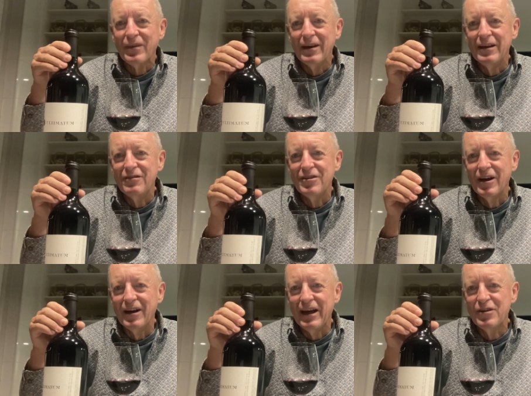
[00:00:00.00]

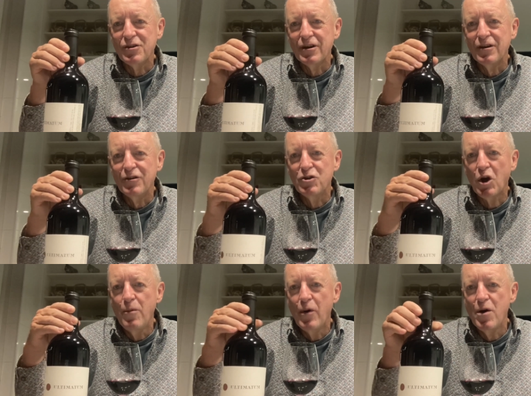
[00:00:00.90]
It has a
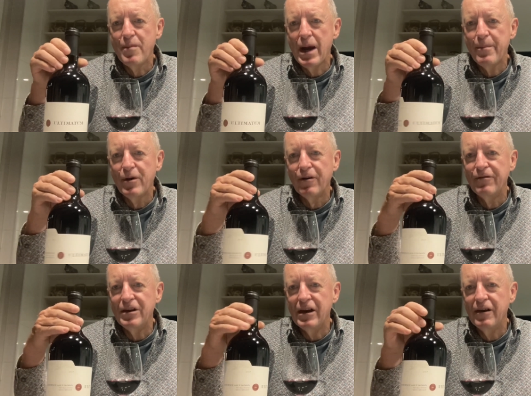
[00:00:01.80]
topo map of
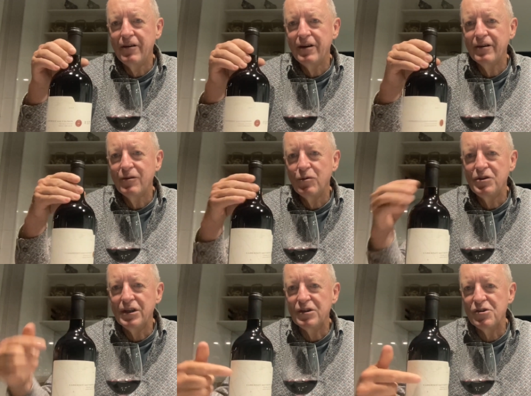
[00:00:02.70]
the area,
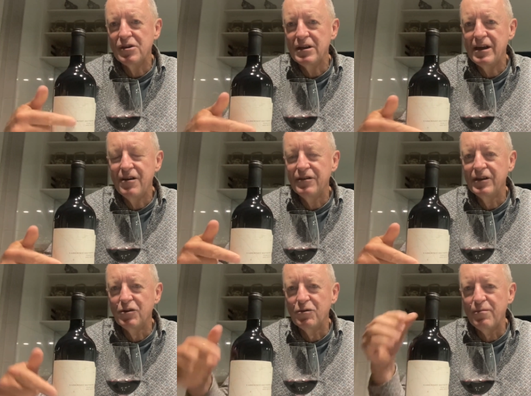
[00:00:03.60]
which you can see here, and a
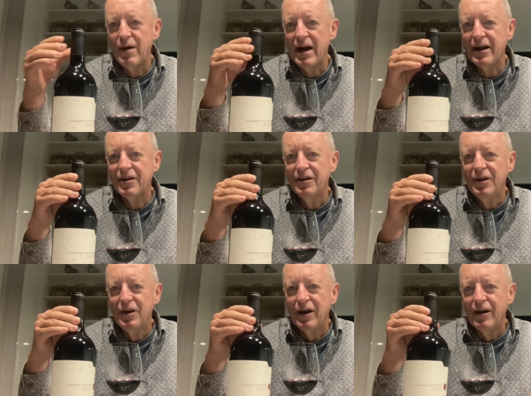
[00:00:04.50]
little mark
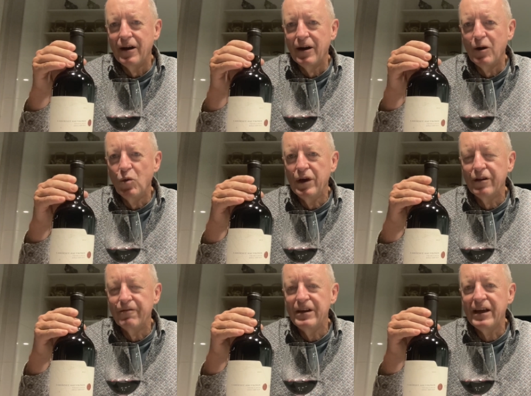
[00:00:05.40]
where the
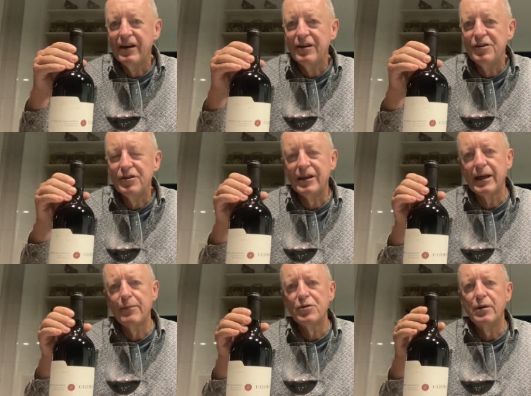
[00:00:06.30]
vineyard is. And it
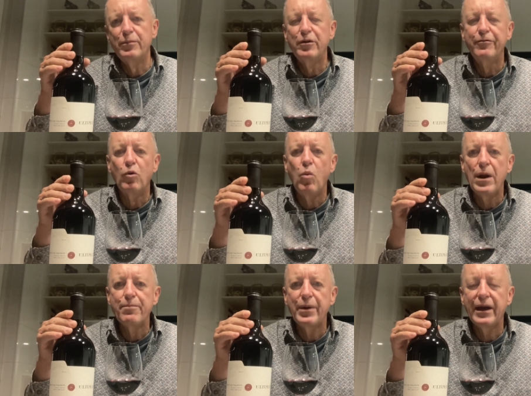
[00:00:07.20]
comes in a beautiful
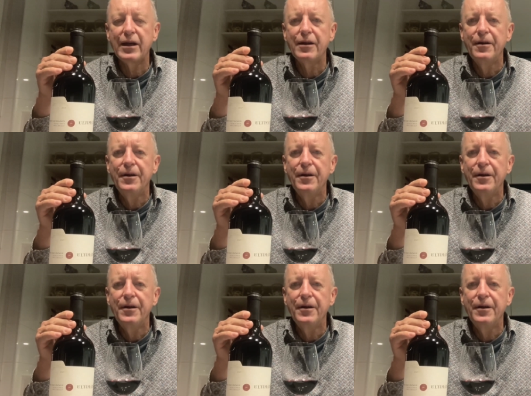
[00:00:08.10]
one pack.